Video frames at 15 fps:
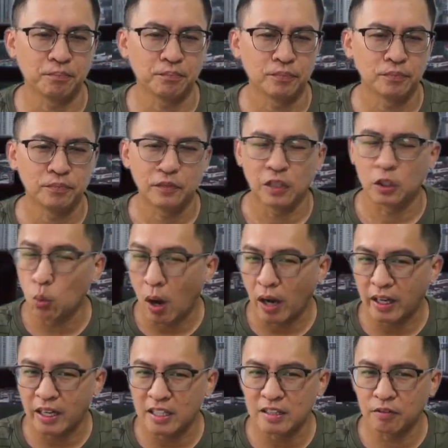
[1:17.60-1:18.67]
The
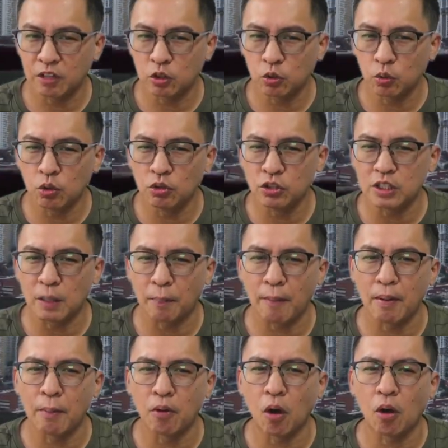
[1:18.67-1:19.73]
272 units
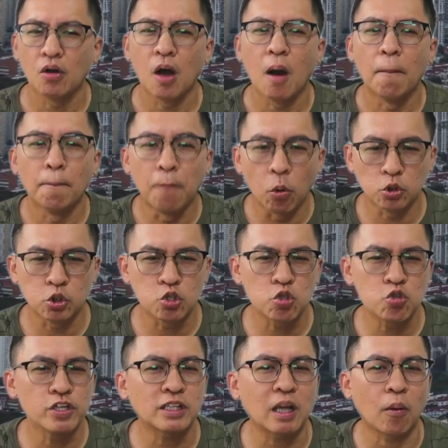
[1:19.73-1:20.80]
apartment block boasts
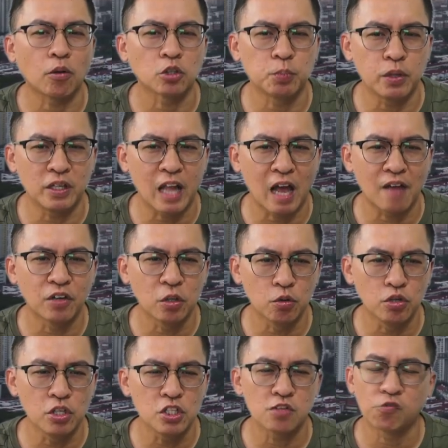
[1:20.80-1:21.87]
3 types of split-level
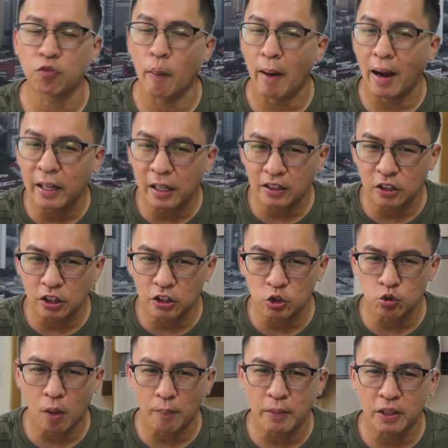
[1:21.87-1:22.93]
units from 130
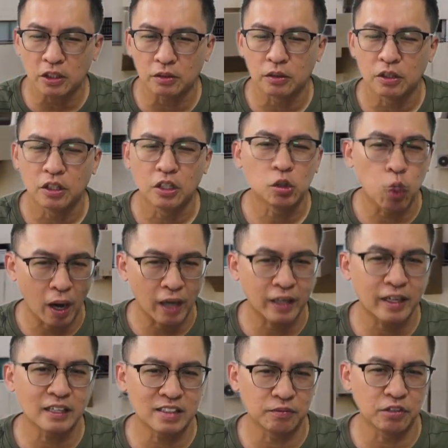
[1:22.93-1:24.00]
square meter to
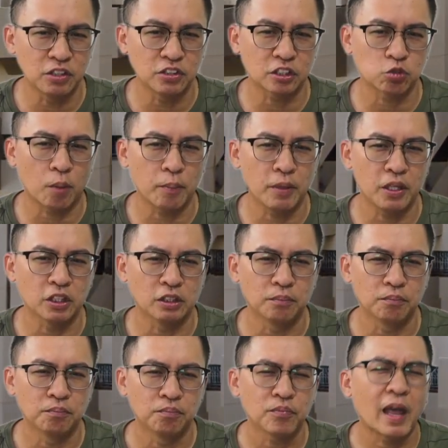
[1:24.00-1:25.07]
176 square meter
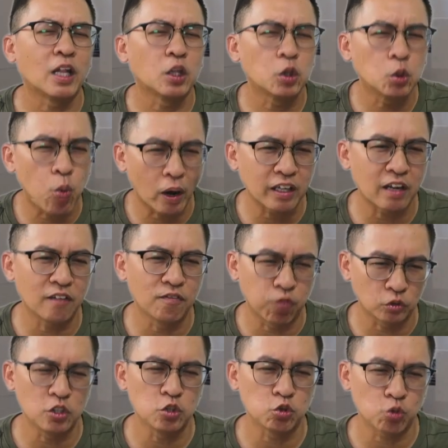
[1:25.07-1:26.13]
and
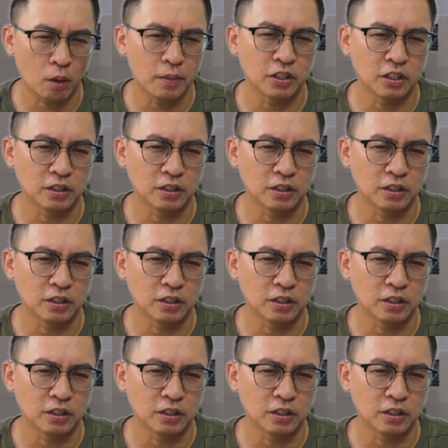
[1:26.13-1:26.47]
214 square meter.